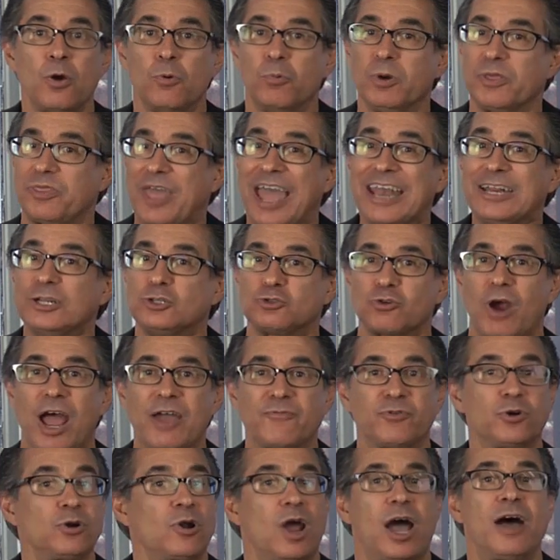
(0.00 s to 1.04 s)
with any
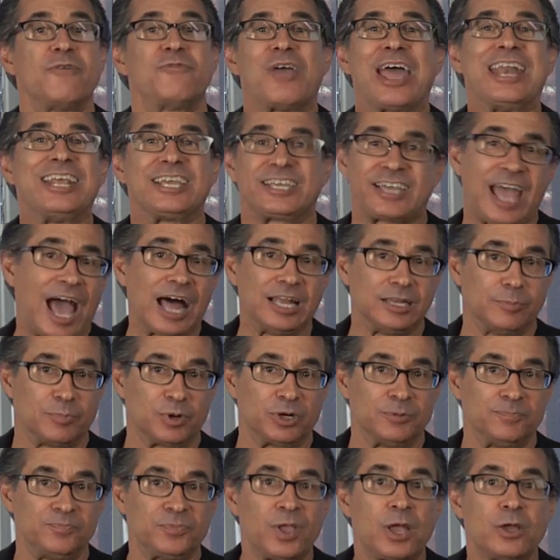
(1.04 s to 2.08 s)
driver of any caliber